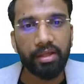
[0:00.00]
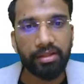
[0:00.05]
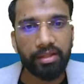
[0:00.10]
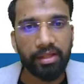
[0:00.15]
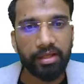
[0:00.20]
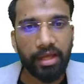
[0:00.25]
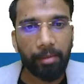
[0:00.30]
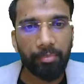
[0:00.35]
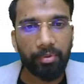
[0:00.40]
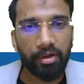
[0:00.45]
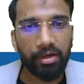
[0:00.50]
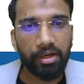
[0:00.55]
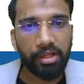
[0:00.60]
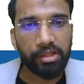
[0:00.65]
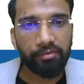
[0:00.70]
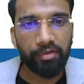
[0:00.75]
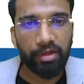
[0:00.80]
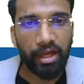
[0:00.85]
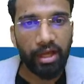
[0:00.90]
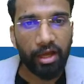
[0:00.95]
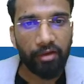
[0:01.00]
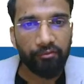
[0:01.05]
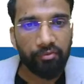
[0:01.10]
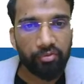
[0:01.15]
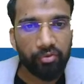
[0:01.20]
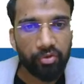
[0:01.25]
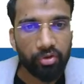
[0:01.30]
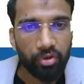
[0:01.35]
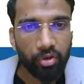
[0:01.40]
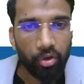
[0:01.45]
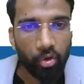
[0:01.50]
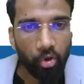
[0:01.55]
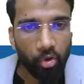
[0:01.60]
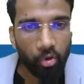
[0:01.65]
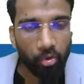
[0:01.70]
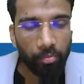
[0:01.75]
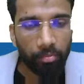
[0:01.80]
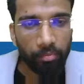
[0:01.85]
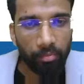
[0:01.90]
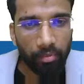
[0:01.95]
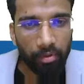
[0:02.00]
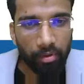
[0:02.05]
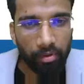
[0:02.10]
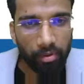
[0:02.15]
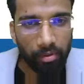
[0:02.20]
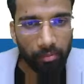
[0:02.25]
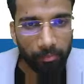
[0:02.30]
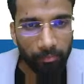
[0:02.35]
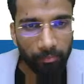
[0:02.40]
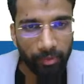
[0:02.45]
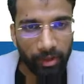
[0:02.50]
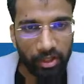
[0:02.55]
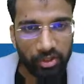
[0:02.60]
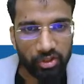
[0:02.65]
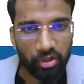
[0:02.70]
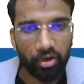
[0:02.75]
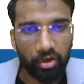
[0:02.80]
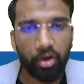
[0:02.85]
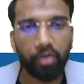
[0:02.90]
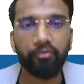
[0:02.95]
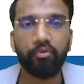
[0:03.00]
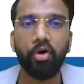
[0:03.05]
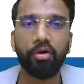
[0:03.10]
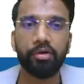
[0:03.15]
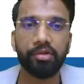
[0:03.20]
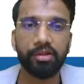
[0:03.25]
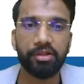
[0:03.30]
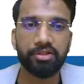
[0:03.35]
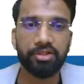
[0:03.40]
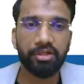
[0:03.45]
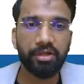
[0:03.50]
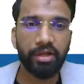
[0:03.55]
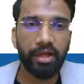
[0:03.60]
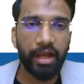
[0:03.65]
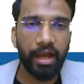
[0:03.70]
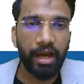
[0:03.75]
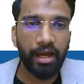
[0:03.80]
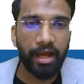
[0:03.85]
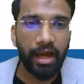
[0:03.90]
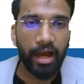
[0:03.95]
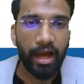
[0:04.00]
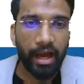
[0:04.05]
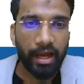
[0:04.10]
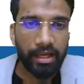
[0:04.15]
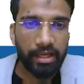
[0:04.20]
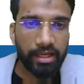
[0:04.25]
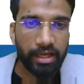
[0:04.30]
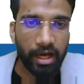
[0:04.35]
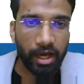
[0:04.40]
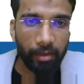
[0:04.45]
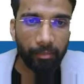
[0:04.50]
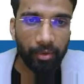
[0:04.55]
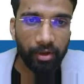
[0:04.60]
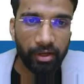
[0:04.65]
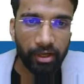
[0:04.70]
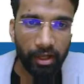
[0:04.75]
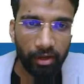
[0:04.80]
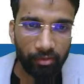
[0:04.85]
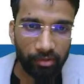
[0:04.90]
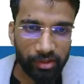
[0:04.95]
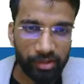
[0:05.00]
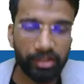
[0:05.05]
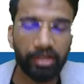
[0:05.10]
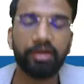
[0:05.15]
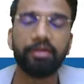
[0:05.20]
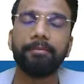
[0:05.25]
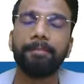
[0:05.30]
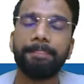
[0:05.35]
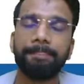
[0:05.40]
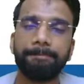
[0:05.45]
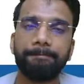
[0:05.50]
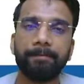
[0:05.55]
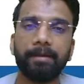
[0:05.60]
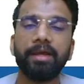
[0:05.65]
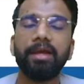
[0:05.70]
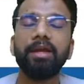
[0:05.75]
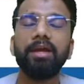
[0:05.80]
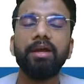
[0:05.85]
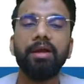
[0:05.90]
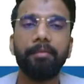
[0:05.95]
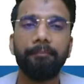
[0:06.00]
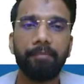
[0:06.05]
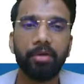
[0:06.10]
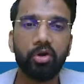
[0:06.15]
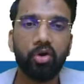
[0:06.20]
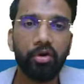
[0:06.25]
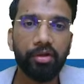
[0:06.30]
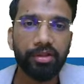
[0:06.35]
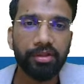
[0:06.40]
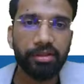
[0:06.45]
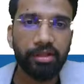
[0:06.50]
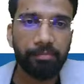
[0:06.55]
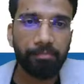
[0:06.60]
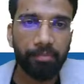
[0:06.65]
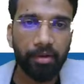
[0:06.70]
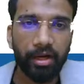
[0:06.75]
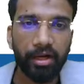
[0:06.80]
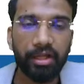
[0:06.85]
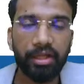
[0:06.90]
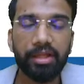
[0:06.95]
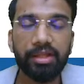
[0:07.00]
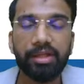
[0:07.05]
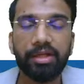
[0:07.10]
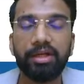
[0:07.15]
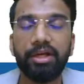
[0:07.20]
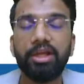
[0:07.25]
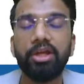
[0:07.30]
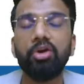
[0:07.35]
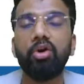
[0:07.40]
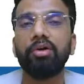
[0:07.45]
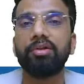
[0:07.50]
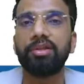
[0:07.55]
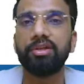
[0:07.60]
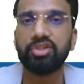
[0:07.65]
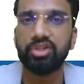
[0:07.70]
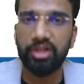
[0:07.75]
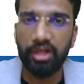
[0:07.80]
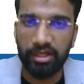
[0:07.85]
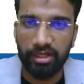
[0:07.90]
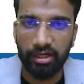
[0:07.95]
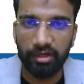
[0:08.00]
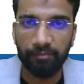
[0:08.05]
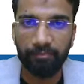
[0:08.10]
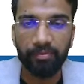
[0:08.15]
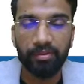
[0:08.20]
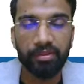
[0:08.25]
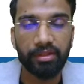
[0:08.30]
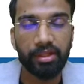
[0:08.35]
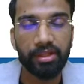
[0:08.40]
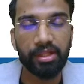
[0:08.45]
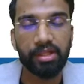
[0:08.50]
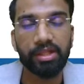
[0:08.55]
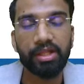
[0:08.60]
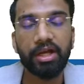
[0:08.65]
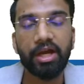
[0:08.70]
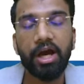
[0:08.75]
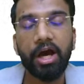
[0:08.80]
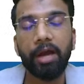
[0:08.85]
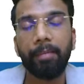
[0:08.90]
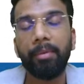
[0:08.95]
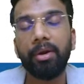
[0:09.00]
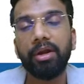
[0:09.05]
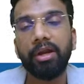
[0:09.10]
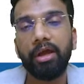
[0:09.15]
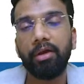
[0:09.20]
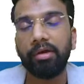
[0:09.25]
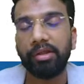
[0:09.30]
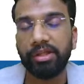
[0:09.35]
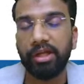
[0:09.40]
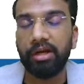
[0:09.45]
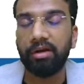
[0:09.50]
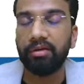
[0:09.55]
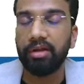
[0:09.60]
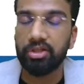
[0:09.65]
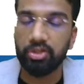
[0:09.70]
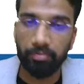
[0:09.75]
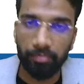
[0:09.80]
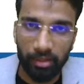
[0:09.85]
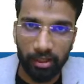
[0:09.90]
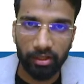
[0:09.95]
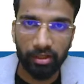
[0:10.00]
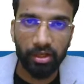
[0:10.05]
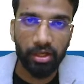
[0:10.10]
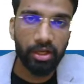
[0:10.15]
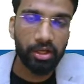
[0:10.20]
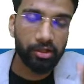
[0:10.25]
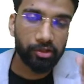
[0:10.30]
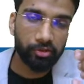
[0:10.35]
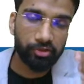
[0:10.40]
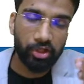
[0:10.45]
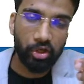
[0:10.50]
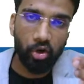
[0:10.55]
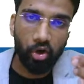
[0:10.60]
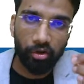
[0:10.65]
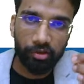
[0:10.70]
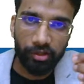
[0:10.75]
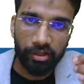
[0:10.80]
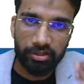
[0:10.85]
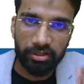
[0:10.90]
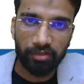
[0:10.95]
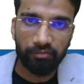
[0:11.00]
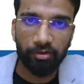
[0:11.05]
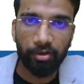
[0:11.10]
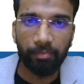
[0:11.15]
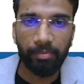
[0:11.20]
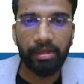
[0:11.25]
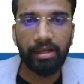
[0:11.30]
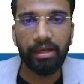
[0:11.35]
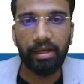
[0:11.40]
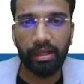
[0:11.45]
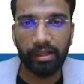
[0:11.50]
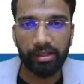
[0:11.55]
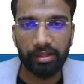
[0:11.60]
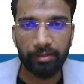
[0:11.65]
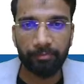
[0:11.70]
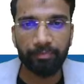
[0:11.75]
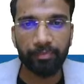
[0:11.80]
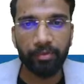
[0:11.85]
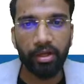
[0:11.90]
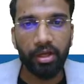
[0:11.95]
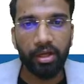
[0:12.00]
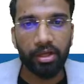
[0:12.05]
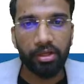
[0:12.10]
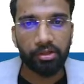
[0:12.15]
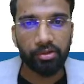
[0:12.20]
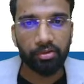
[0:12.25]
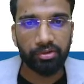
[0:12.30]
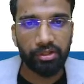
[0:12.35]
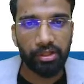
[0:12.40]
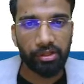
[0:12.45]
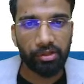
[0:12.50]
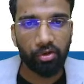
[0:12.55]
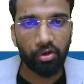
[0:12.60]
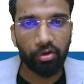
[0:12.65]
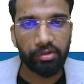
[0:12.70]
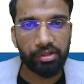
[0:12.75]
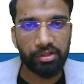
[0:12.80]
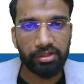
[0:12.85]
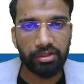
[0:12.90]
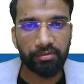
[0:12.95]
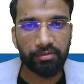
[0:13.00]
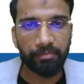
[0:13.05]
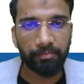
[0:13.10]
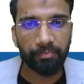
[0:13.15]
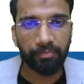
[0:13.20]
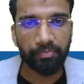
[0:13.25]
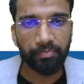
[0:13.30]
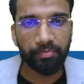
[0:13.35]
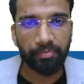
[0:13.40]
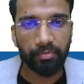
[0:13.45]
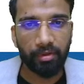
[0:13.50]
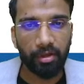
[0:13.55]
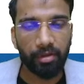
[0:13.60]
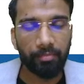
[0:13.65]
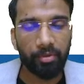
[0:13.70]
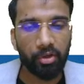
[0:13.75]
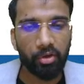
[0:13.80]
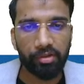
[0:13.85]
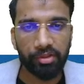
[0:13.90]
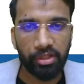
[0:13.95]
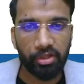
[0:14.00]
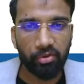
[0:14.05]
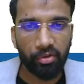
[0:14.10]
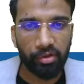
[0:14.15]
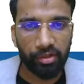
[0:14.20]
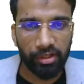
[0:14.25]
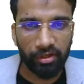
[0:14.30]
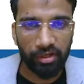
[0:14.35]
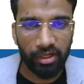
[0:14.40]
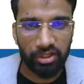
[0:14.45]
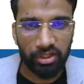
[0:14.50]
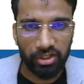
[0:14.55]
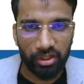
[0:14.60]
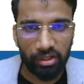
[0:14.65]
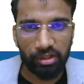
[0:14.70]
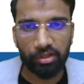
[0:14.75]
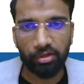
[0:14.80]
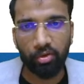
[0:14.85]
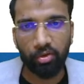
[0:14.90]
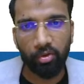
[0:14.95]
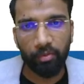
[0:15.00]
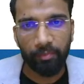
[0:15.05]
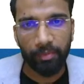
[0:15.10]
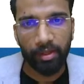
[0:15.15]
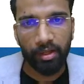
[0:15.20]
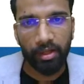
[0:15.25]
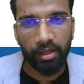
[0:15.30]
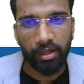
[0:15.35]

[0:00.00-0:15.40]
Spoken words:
in the capillaries we have low pressure of oxygen and high carbon dioxide. Okay, because the blood is deoxygenated, this is a carbon dioxide rich blood, so the oxygen will be less. So this oxygen, because the concentration is low,